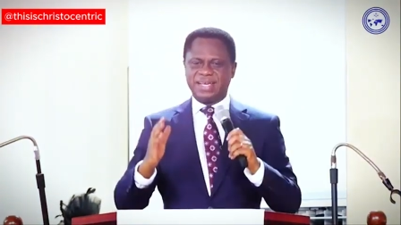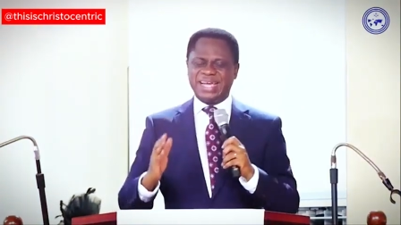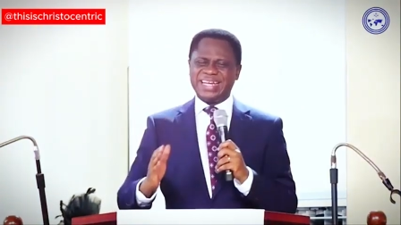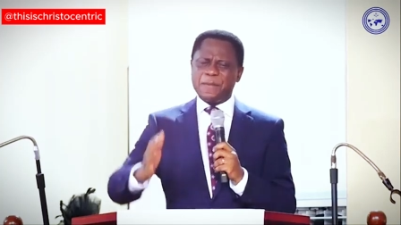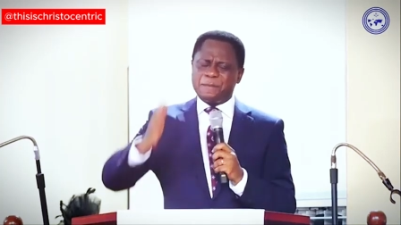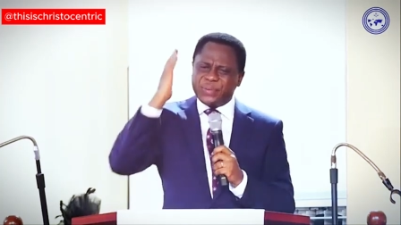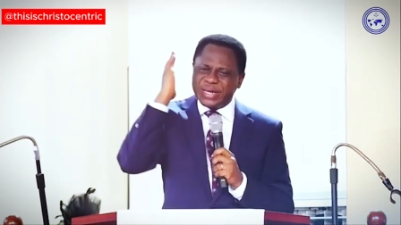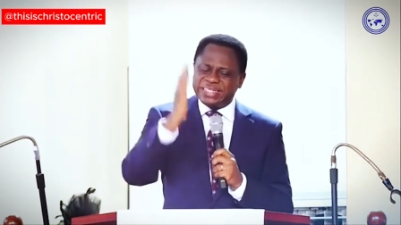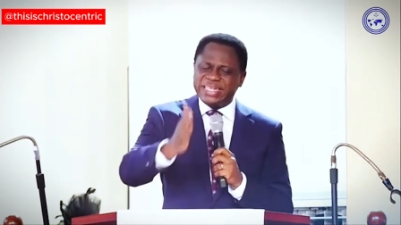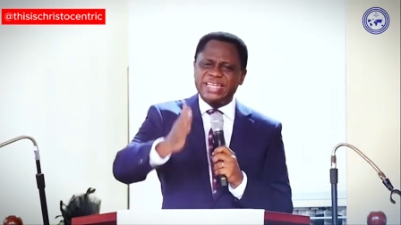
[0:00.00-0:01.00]
in the
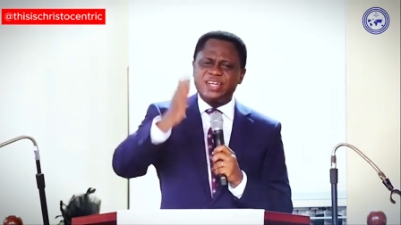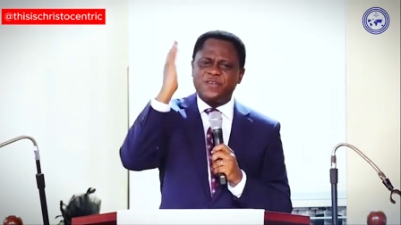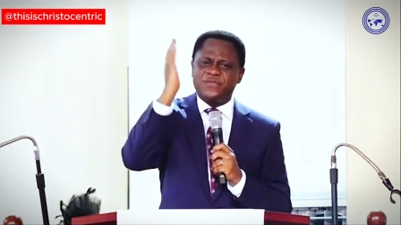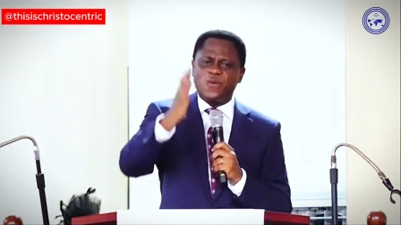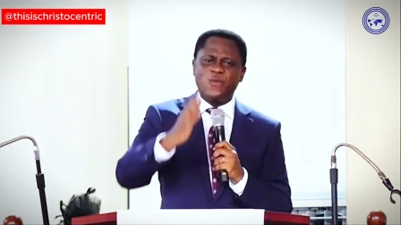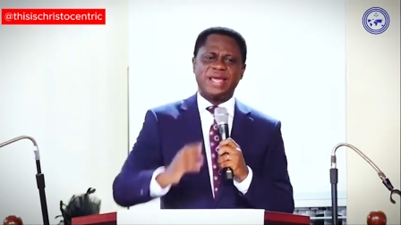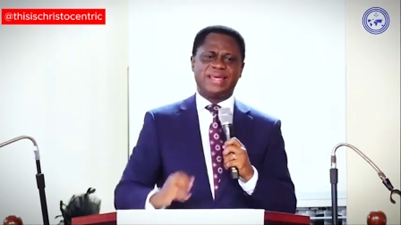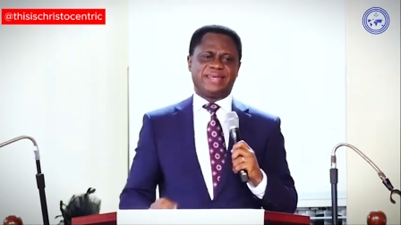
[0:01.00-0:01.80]
preaching of the word.